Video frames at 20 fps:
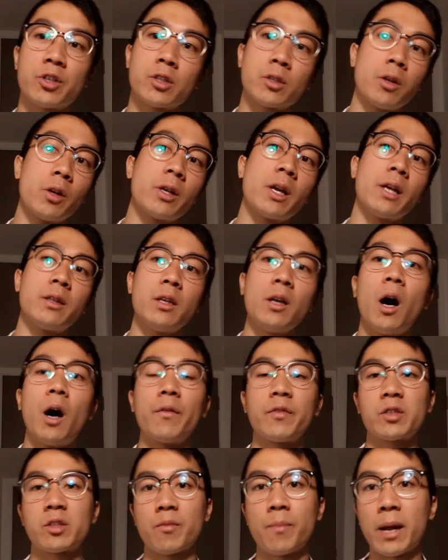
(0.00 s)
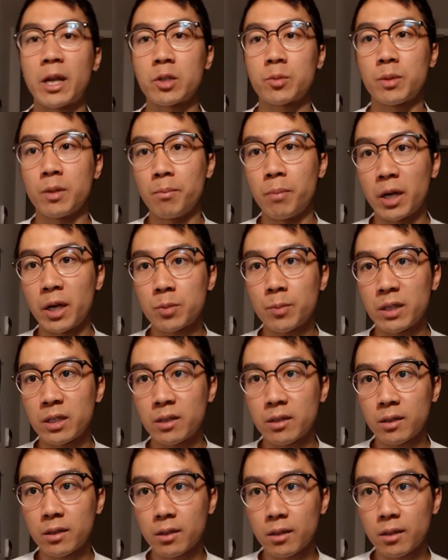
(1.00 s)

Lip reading: just look at the Office of Management and Budget